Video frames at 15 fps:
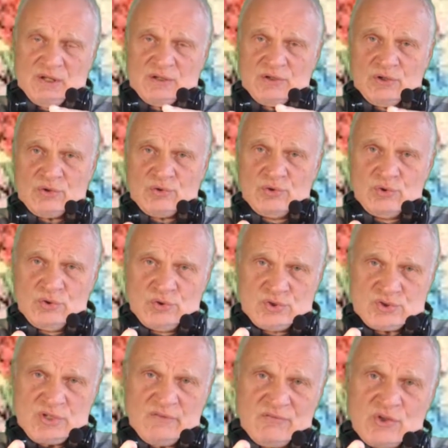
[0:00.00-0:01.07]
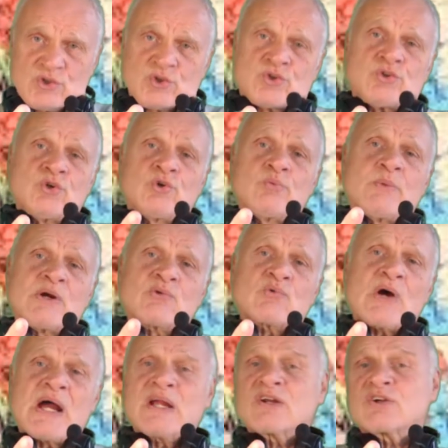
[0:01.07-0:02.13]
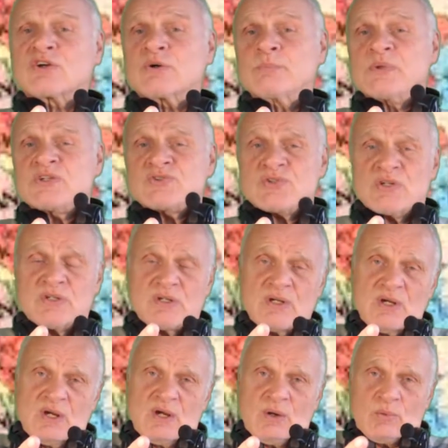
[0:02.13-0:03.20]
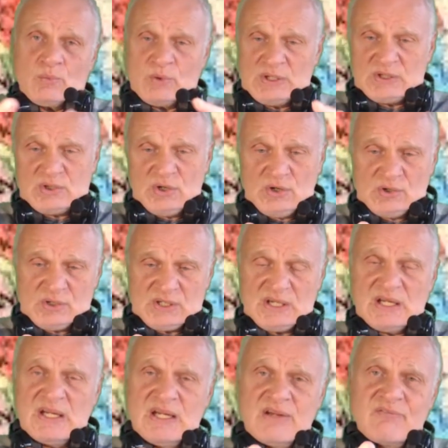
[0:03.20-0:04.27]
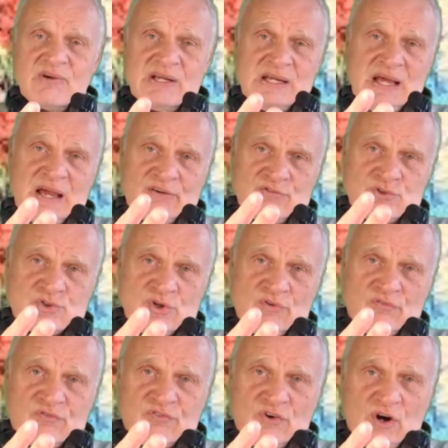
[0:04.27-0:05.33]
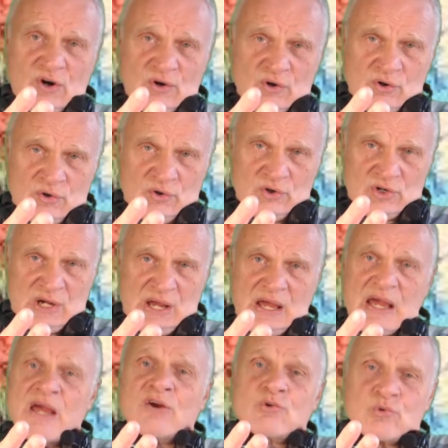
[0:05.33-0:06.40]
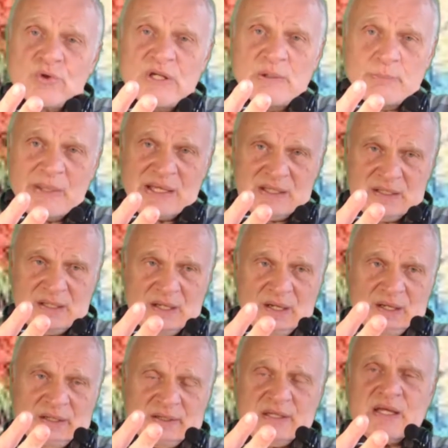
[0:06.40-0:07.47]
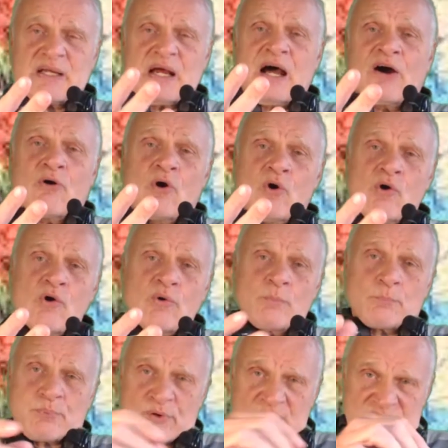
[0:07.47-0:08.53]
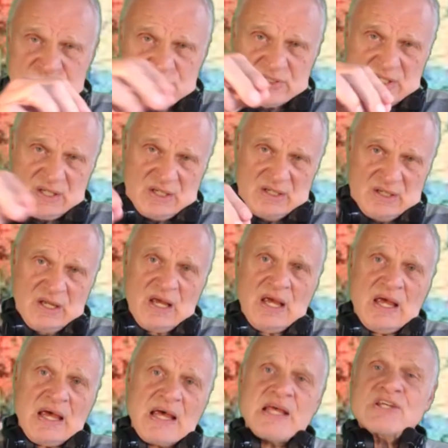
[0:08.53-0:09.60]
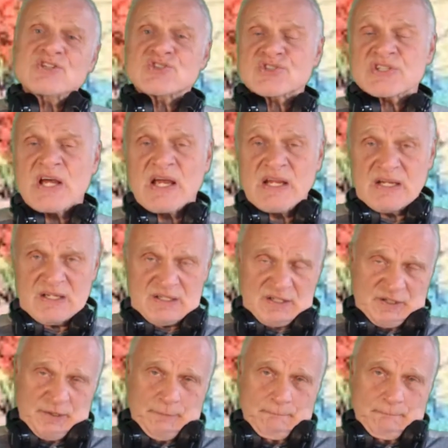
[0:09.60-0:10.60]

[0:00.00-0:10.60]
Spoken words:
the rules of the Human Rights Commission. We don't even have to follow agreement that our own president has signed.